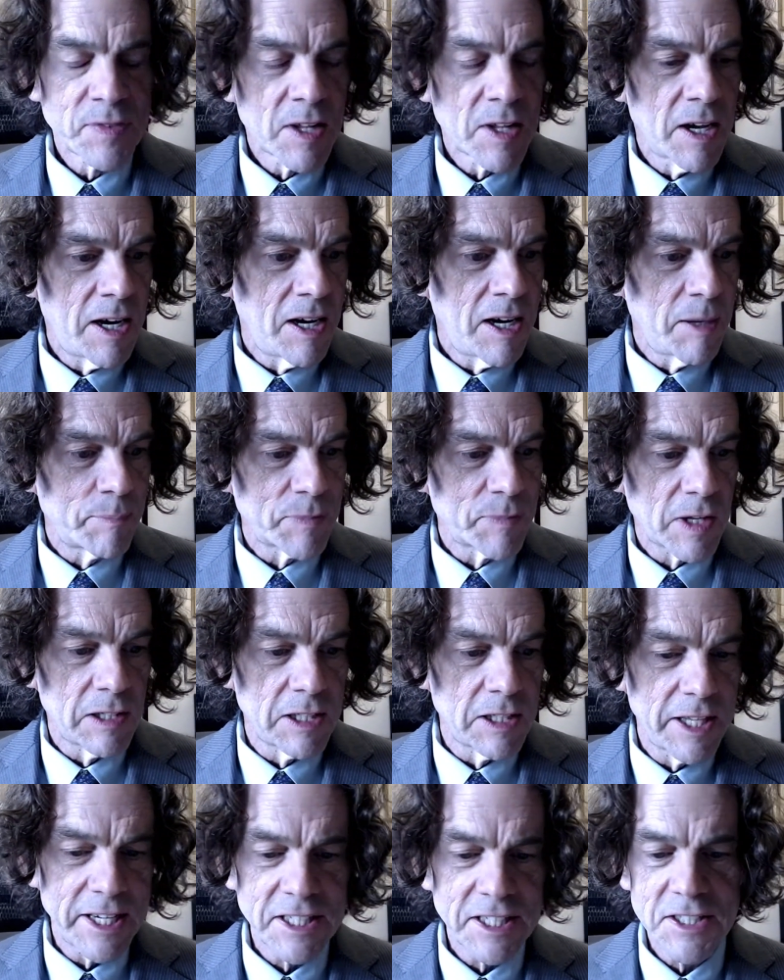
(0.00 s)

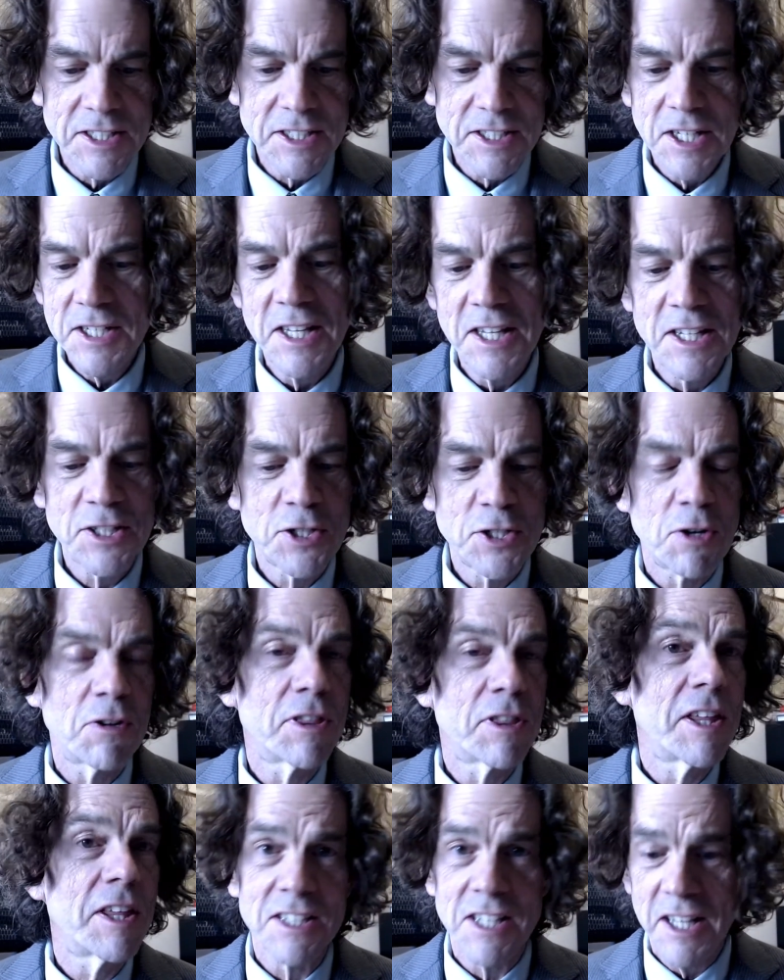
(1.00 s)
Linked to this are
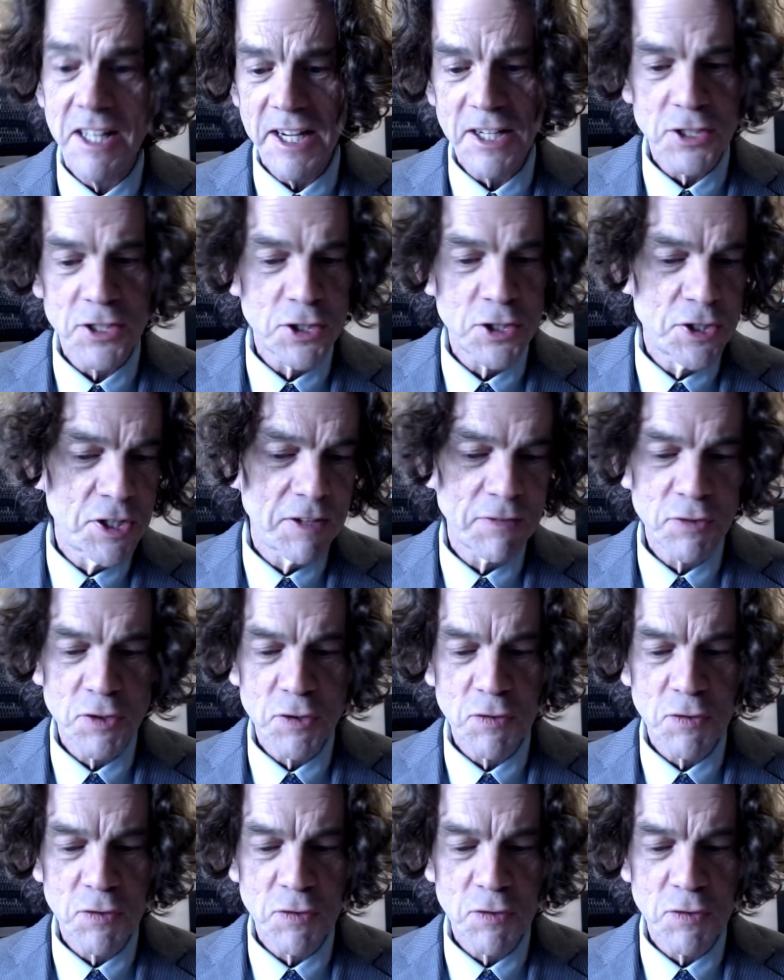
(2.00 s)
things like shifts